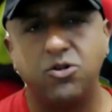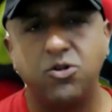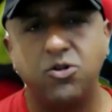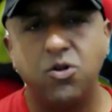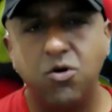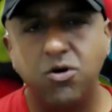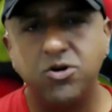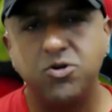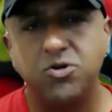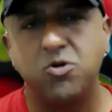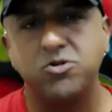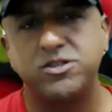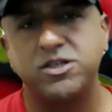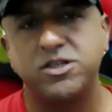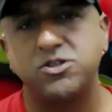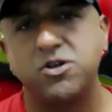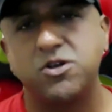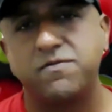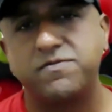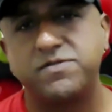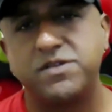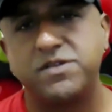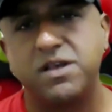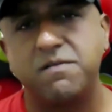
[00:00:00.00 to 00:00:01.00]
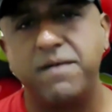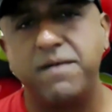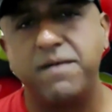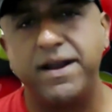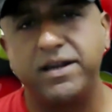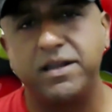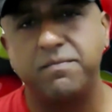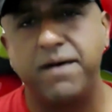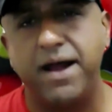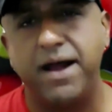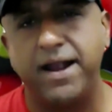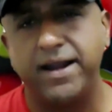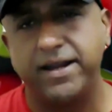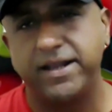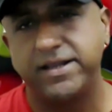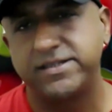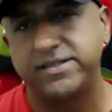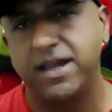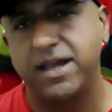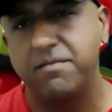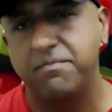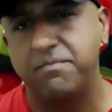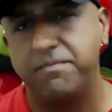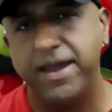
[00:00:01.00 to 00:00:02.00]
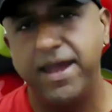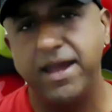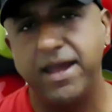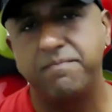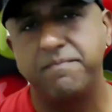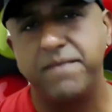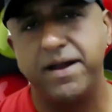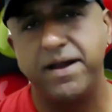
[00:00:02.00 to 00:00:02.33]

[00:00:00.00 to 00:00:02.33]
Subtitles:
low doses of some antibiotics can make